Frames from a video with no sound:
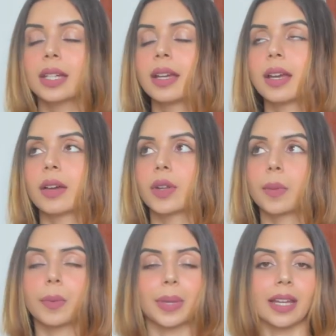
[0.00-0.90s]
When I'm
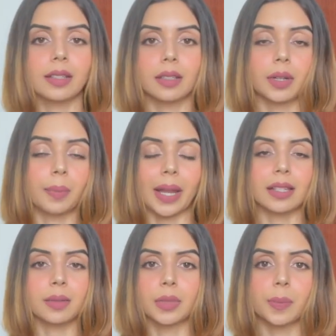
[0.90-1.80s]
applying some
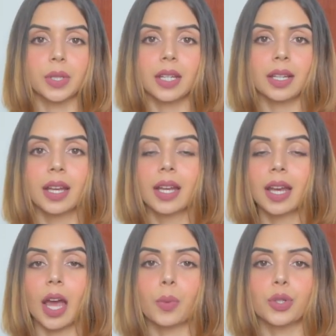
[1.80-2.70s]
lipstick, I
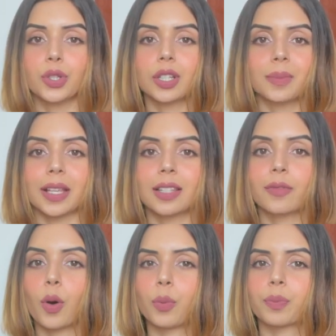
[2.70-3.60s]
would just tell myself,
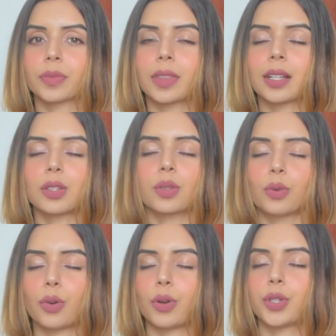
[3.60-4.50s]
oh, that's so
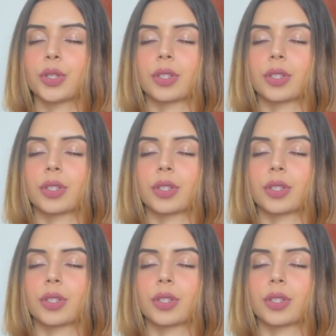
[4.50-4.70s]
gorgeous.